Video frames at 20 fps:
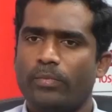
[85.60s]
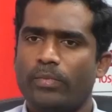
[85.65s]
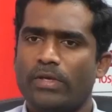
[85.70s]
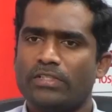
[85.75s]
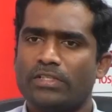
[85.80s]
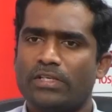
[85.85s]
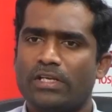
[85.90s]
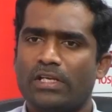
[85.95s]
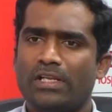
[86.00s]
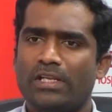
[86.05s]

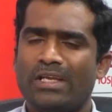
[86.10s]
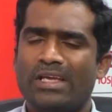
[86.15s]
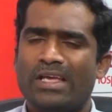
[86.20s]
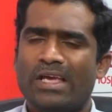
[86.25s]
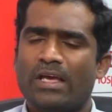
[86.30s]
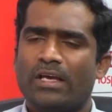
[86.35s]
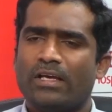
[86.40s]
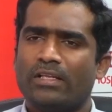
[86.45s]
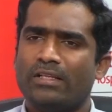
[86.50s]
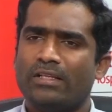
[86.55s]
Basically,
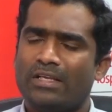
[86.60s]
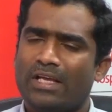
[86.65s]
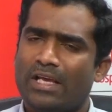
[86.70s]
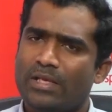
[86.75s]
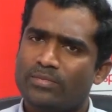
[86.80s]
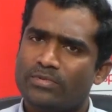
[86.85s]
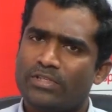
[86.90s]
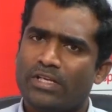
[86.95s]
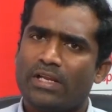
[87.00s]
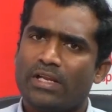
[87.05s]
the
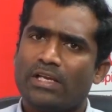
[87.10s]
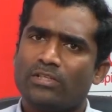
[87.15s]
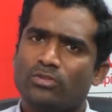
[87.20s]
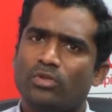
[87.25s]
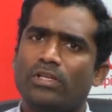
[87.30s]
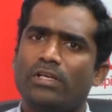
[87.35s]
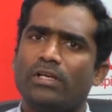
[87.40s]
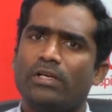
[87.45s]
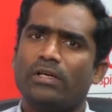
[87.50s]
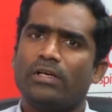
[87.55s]
types are
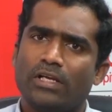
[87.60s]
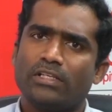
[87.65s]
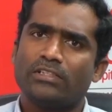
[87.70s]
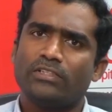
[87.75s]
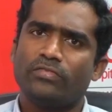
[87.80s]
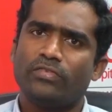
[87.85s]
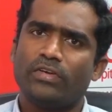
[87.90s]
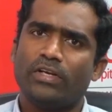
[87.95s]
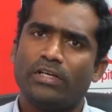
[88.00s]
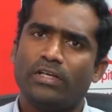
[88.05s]
actually
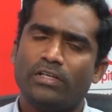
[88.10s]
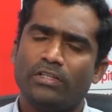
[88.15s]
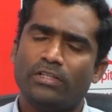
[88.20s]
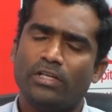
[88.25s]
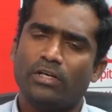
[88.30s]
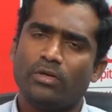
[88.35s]
classified.